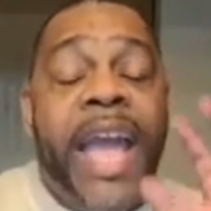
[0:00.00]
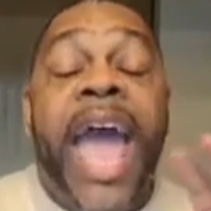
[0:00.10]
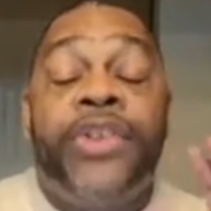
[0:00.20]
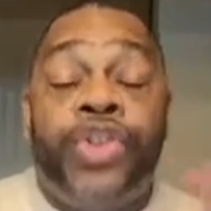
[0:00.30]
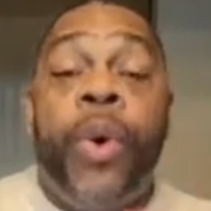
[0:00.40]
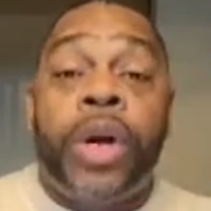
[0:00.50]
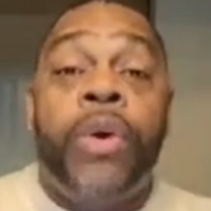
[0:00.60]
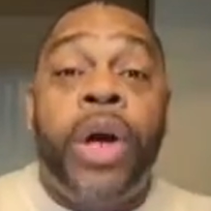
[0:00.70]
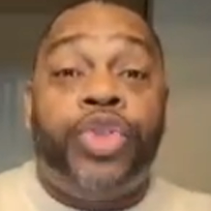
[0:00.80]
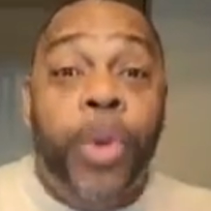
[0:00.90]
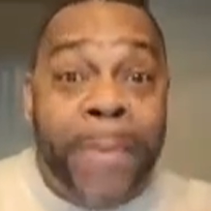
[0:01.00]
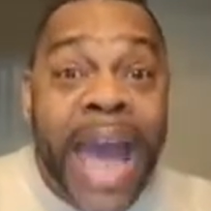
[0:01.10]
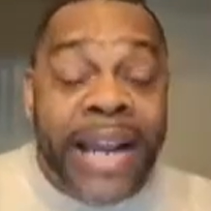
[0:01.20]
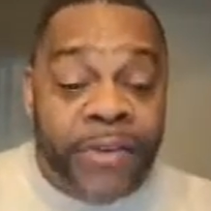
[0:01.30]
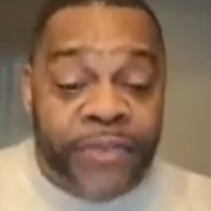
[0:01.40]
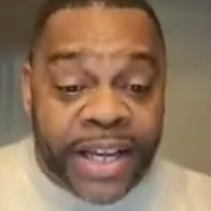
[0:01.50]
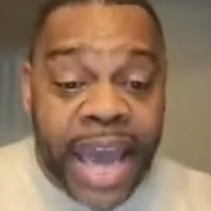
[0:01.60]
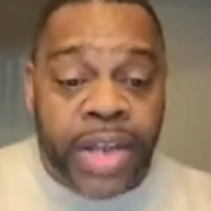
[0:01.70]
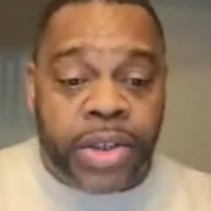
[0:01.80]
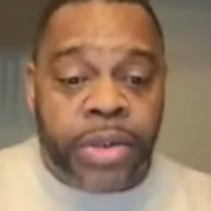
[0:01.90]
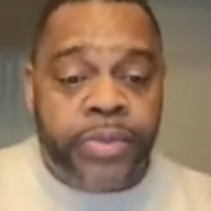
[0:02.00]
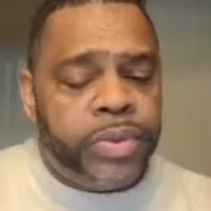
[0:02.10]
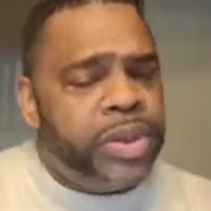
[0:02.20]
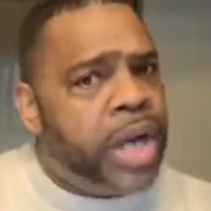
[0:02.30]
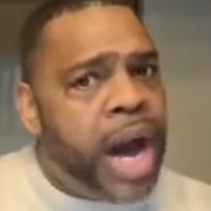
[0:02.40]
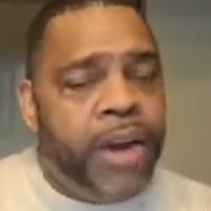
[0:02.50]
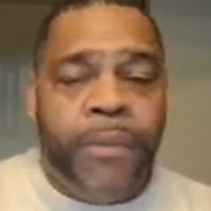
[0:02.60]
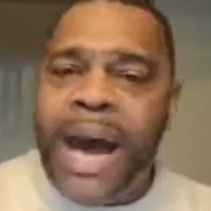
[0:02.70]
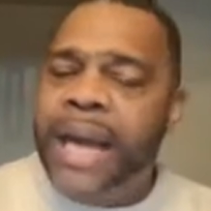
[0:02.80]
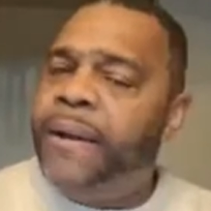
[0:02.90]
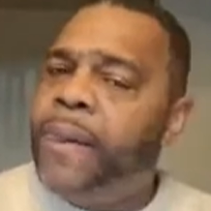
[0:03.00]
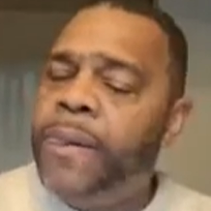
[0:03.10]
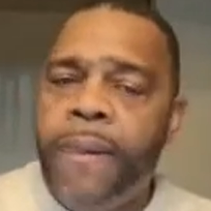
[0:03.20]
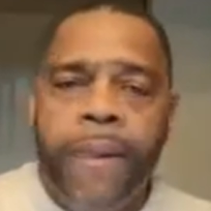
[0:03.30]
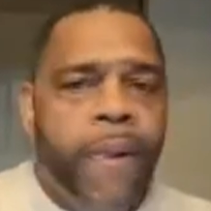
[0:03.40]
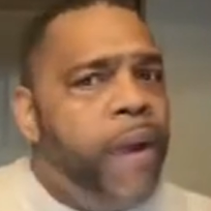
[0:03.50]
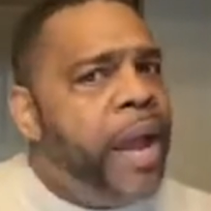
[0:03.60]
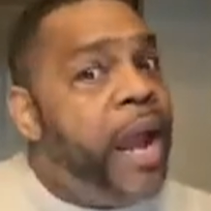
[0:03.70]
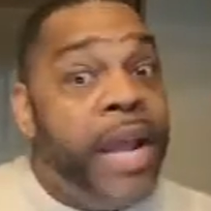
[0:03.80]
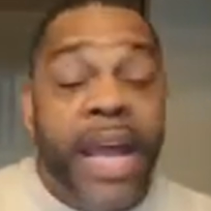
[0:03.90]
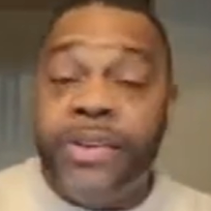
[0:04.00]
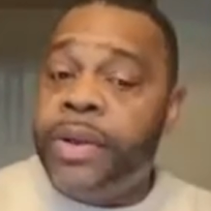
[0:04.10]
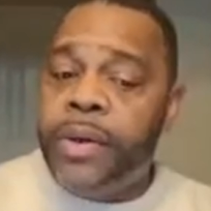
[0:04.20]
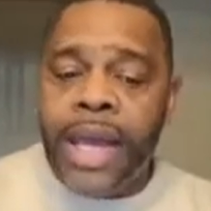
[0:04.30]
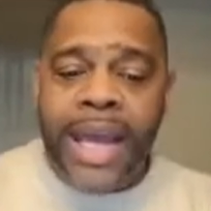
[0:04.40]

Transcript: as you're going through magnification, God Almighty, hear this.